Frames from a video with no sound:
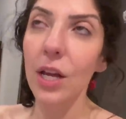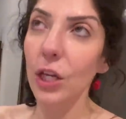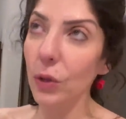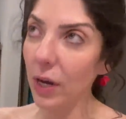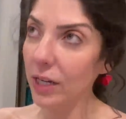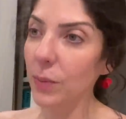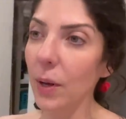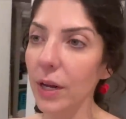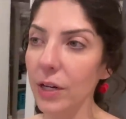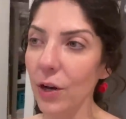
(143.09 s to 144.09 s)
You guys
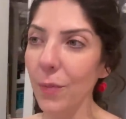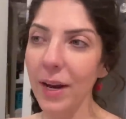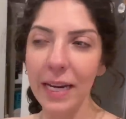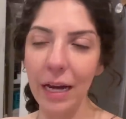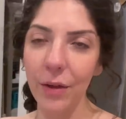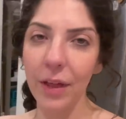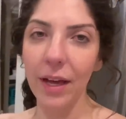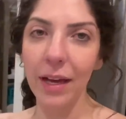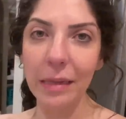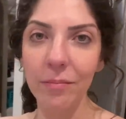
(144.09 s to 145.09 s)
probably know by now
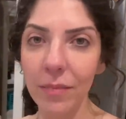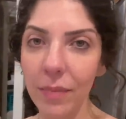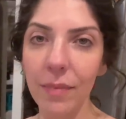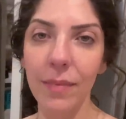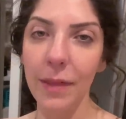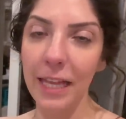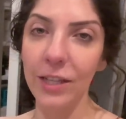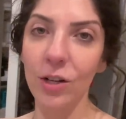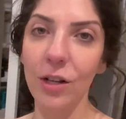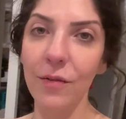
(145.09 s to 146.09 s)
that
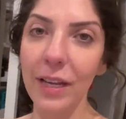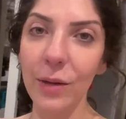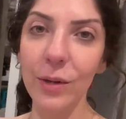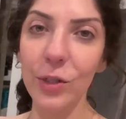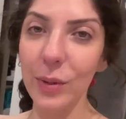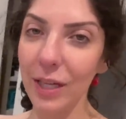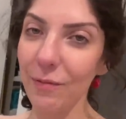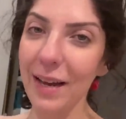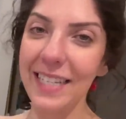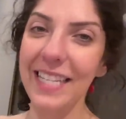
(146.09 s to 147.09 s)
that's our love language. We
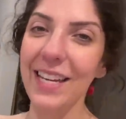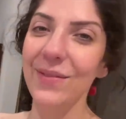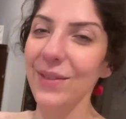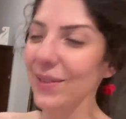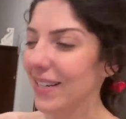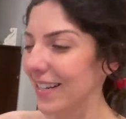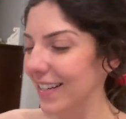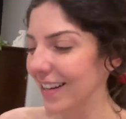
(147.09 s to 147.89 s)
love Mexican food.